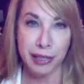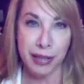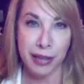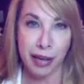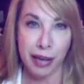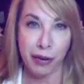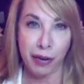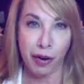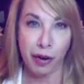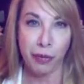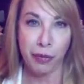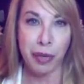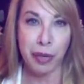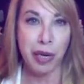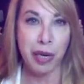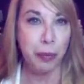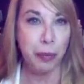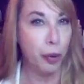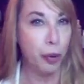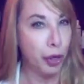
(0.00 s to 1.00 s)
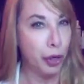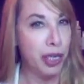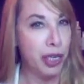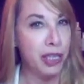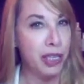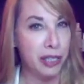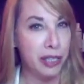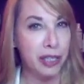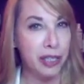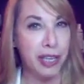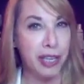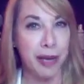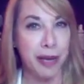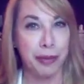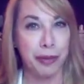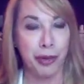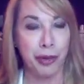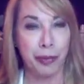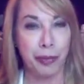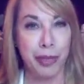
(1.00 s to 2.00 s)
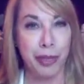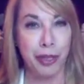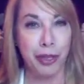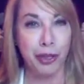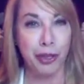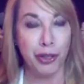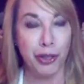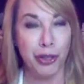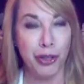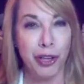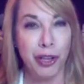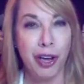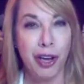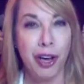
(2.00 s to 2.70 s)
that are being put into the chemical peels